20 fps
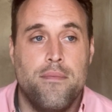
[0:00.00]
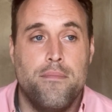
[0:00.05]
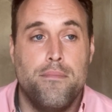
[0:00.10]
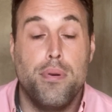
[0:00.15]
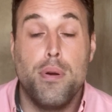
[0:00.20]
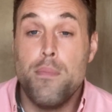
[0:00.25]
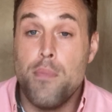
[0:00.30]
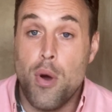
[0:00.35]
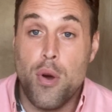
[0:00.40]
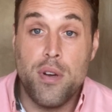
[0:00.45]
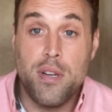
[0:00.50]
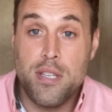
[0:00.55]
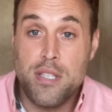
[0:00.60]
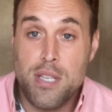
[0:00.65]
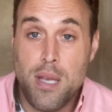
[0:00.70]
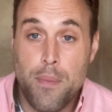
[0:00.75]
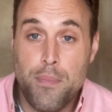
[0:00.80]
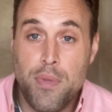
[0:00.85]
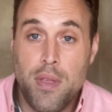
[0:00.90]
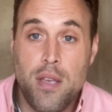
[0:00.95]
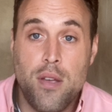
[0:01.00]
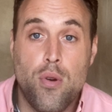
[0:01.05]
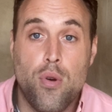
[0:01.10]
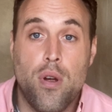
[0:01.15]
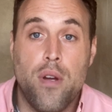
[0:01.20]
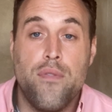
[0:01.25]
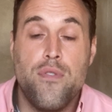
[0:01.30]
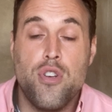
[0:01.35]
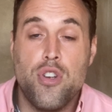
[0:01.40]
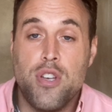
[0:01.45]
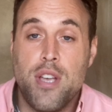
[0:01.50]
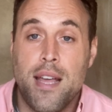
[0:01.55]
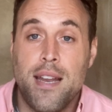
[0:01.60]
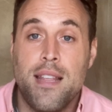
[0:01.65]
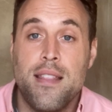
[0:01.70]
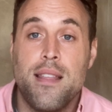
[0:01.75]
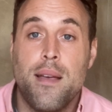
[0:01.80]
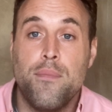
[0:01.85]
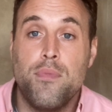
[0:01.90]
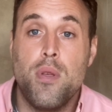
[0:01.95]
promoting something or if you're
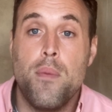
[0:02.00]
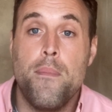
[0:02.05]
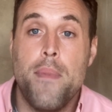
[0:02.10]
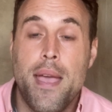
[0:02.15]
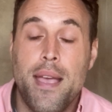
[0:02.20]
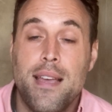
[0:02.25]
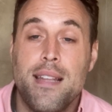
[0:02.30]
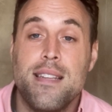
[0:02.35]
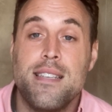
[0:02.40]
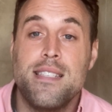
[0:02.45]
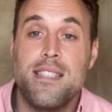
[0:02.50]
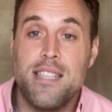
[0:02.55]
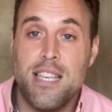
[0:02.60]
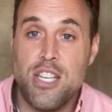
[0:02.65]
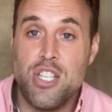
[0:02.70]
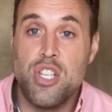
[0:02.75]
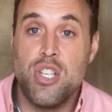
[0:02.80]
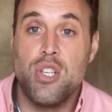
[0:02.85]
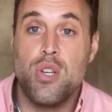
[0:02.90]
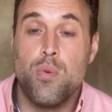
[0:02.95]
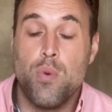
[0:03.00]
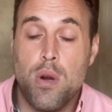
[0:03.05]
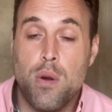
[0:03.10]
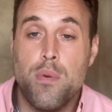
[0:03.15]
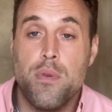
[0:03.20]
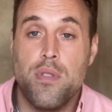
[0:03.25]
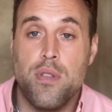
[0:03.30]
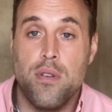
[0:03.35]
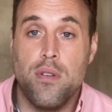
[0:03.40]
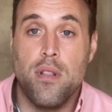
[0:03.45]
getting them to make a decision to work with you.